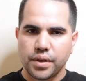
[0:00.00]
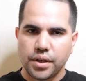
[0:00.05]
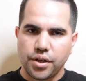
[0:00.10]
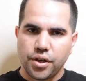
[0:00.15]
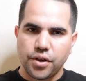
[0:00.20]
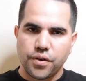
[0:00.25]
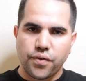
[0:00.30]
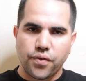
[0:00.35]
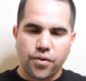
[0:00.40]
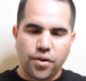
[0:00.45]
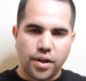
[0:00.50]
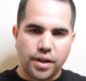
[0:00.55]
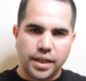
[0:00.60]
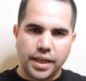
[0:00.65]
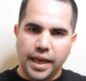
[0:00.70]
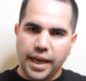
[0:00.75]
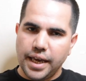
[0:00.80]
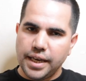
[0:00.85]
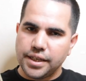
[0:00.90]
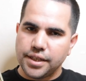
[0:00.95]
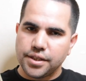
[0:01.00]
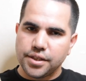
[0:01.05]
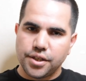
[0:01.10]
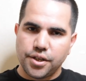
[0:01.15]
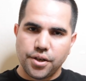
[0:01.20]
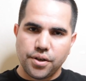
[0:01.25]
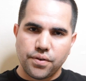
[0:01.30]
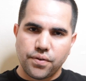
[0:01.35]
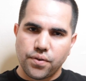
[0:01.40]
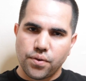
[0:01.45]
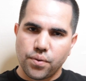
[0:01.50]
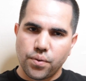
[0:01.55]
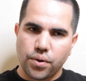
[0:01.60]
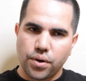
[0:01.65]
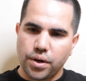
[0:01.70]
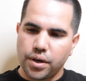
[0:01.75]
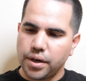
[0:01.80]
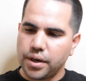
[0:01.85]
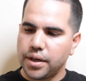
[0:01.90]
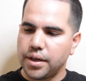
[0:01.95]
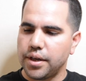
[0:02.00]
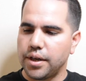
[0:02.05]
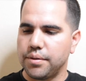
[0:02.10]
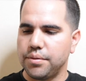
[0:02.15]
Good for all occasions, good for work.